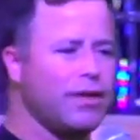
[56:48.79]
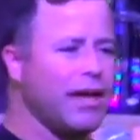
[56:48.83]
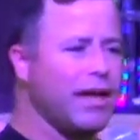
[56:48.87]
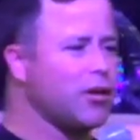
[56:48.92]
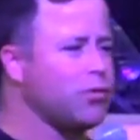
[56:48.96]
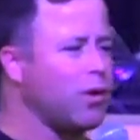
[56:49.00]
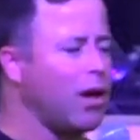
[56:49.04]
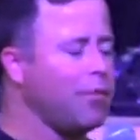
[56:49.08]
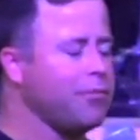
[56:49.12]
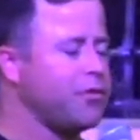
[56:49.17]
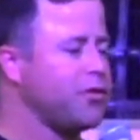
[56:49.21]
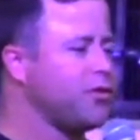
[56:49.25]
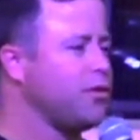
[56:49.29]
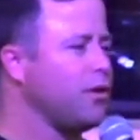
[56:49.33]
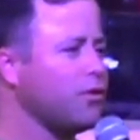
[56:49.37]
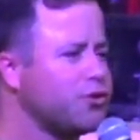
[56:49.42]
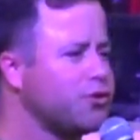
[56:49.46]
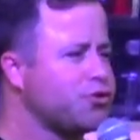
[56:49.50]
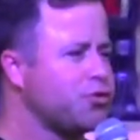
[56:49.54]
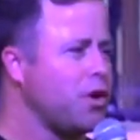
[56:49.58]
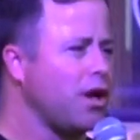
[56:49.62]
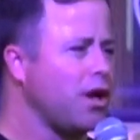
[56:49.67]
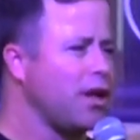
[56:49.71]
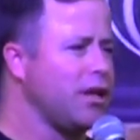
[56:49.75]
That's why I'm still
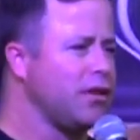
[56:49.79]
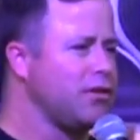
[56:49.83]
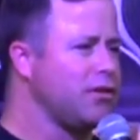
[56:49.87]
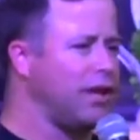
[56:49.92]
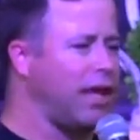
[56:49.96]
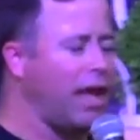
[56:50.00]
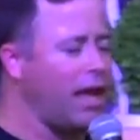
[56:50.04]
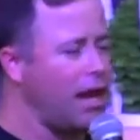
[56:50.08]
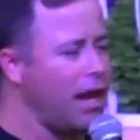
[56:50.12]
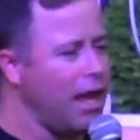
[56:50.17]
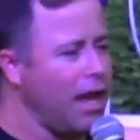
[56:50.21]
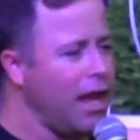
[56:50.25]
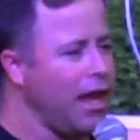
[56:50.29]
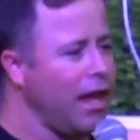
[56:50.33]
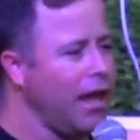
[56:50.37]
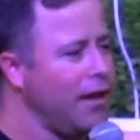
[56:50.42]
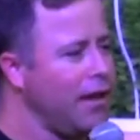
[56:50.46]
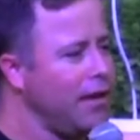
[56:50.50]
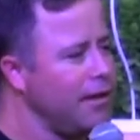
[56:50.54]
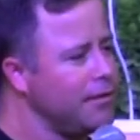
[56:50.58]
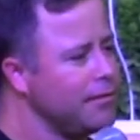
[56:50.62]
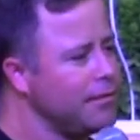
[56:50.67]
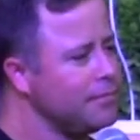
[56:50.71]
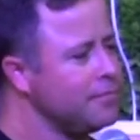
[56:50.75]
struggling to get ahead.